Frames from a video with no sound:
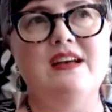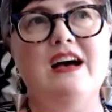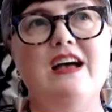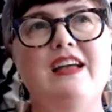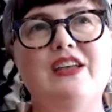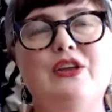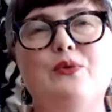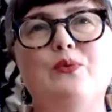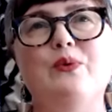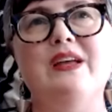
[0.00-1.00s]
Uh, you
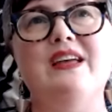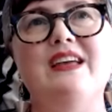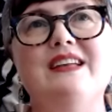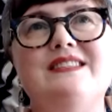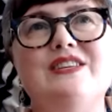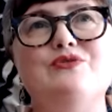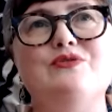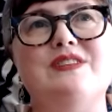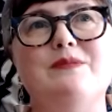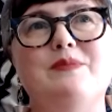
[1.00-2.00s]
know, it's
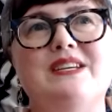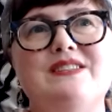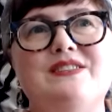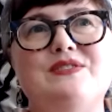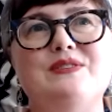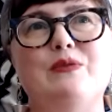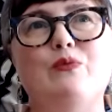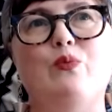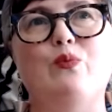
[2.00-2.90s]
interesting because uh,